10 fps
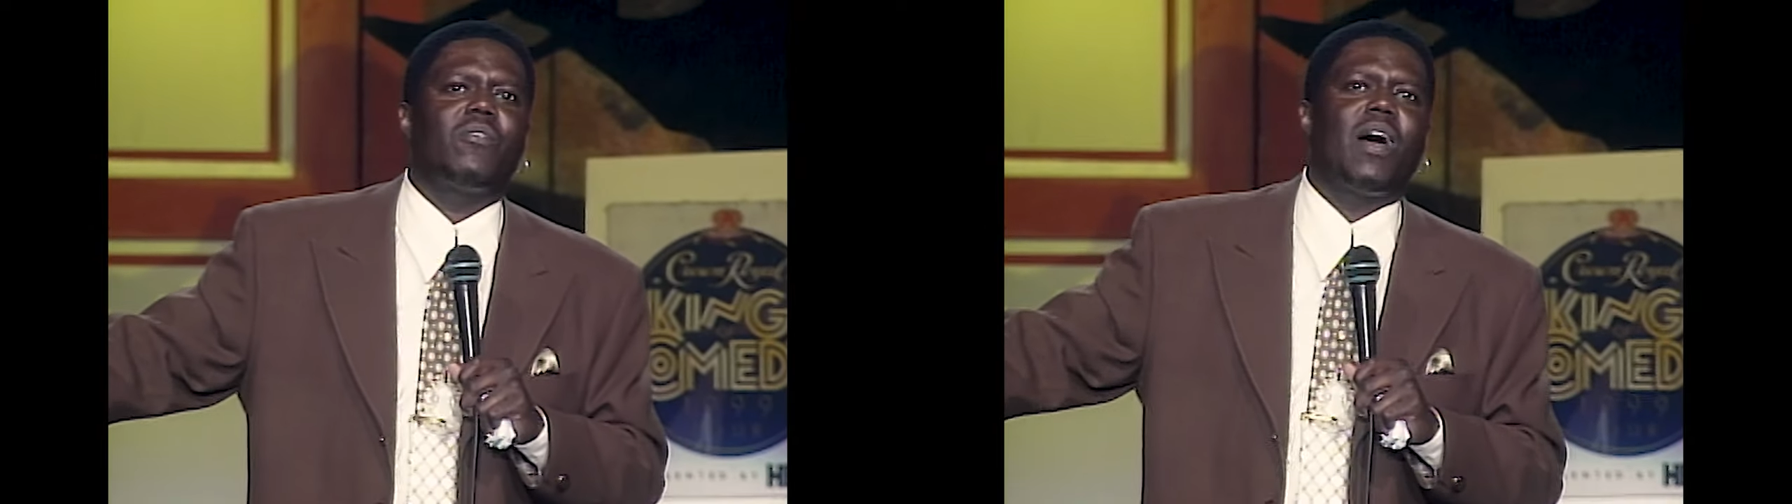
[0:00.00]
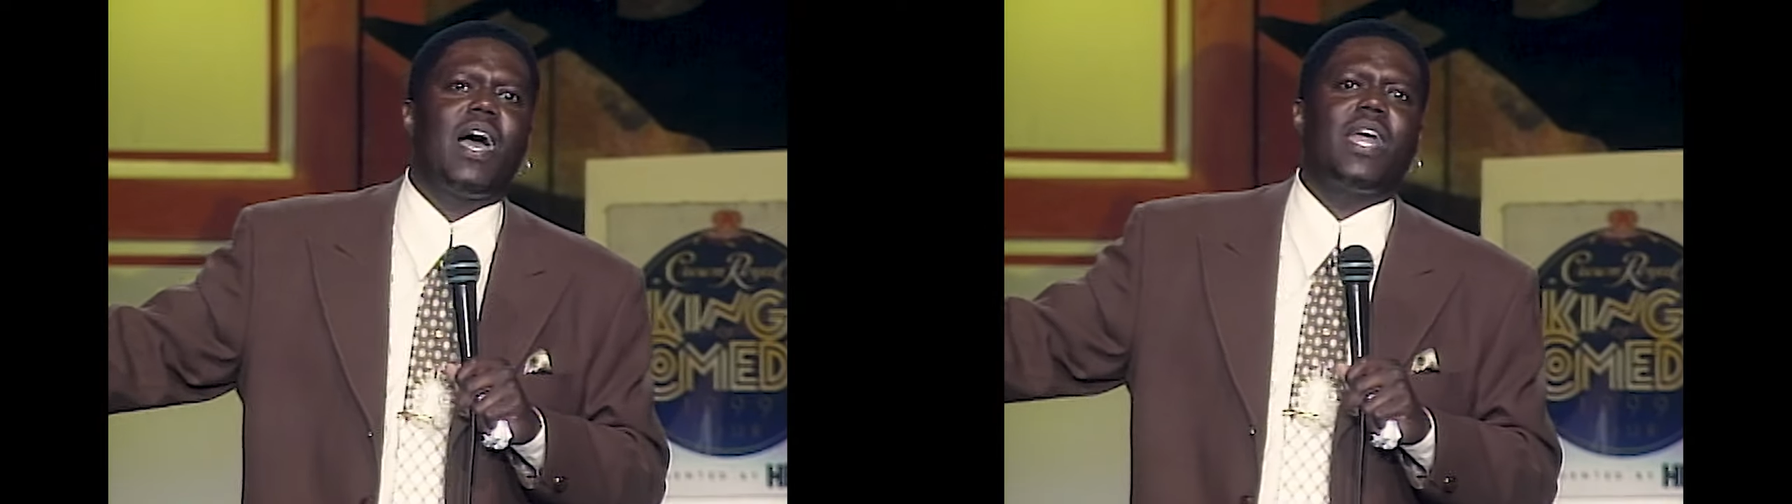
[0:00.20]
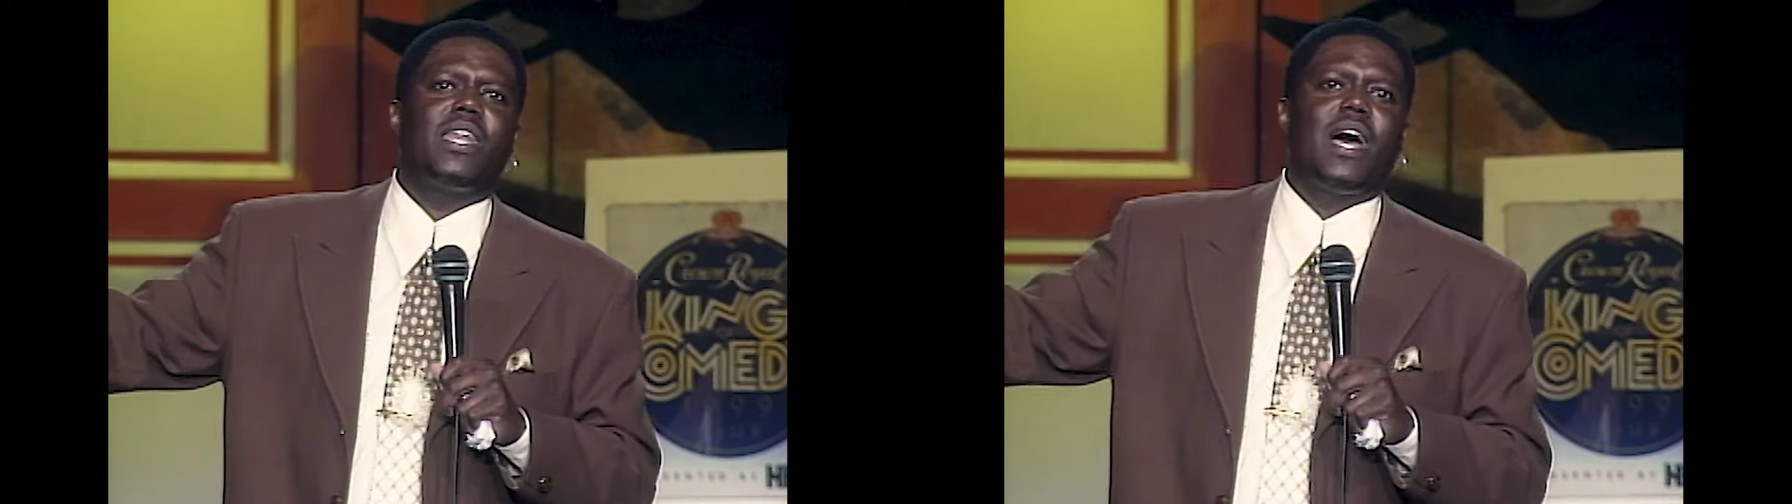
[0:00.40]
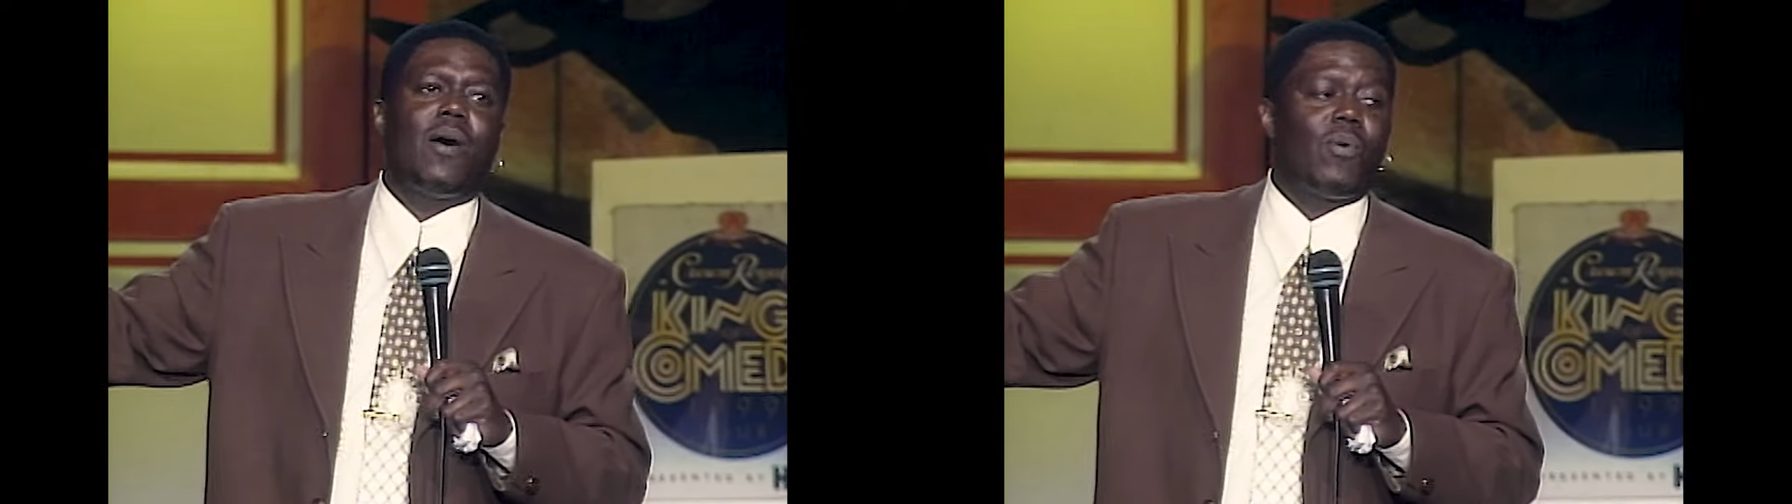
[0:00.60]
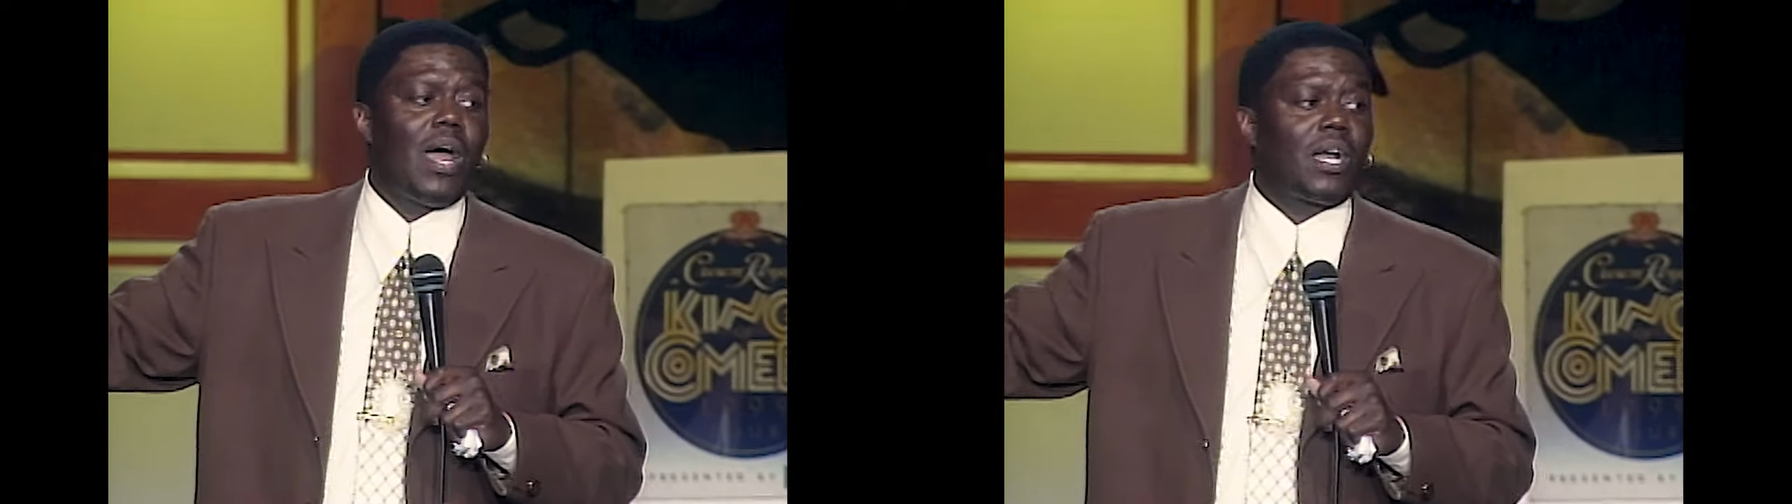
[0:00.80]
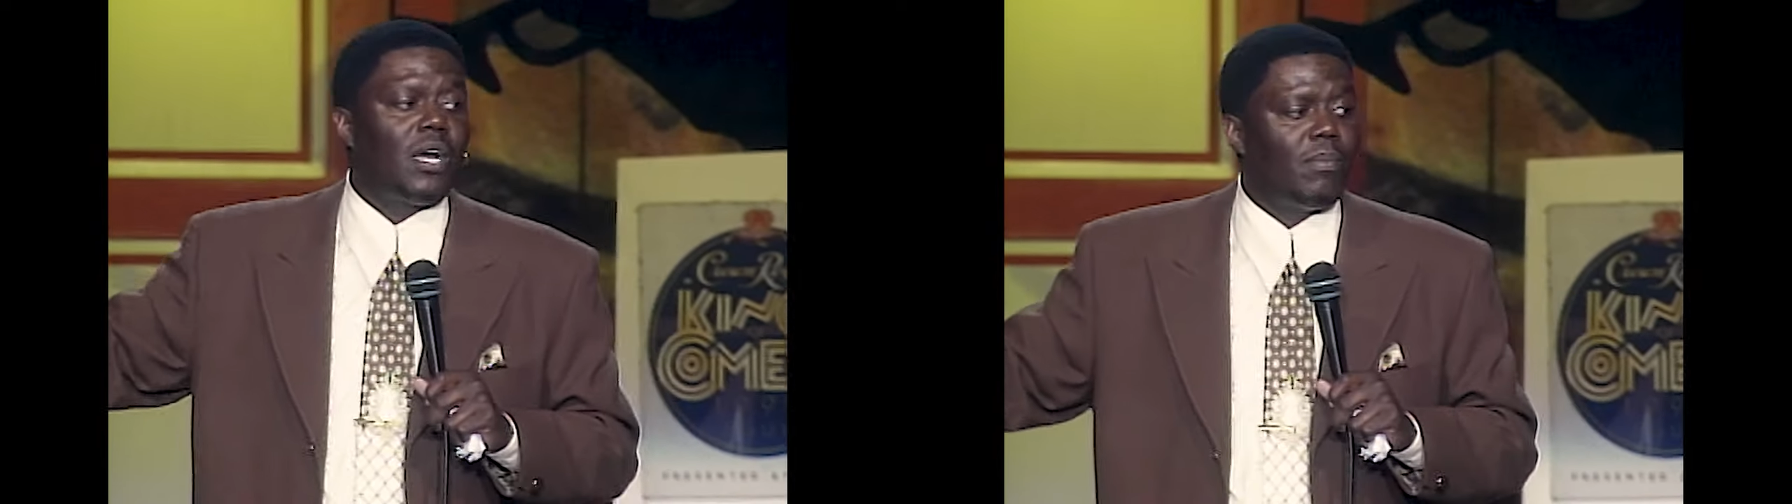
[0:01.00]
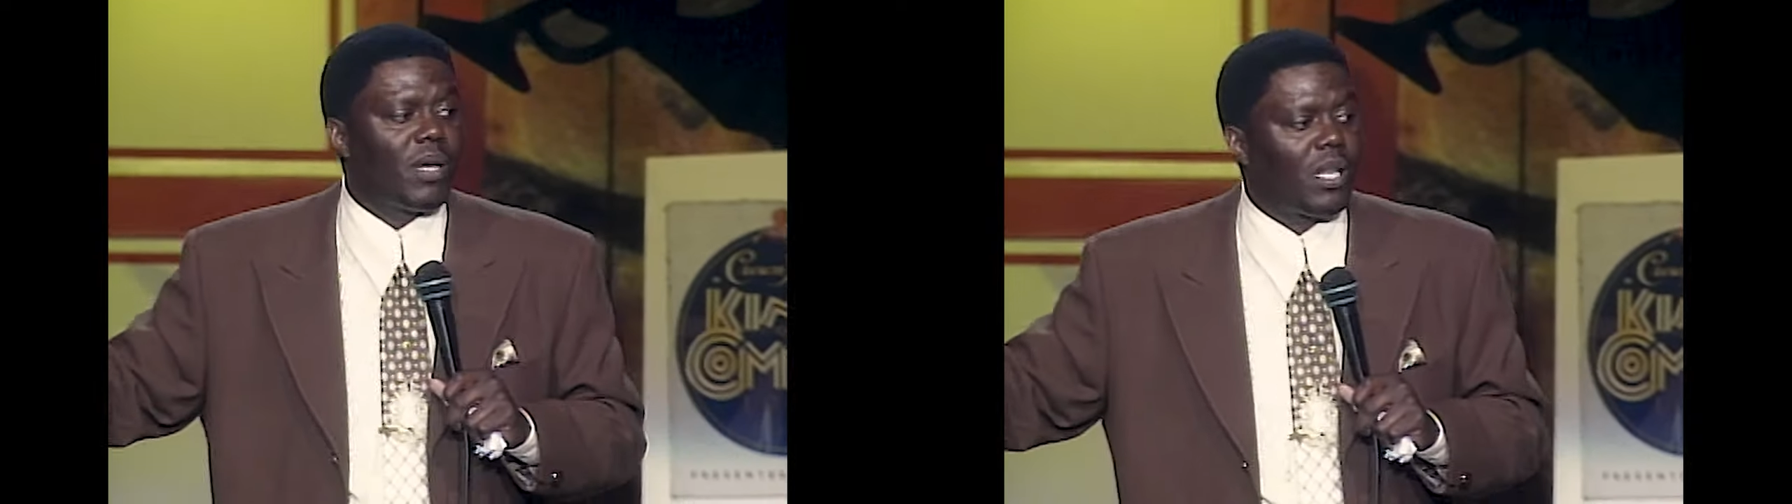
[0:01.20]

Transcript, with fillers: right now, when I come to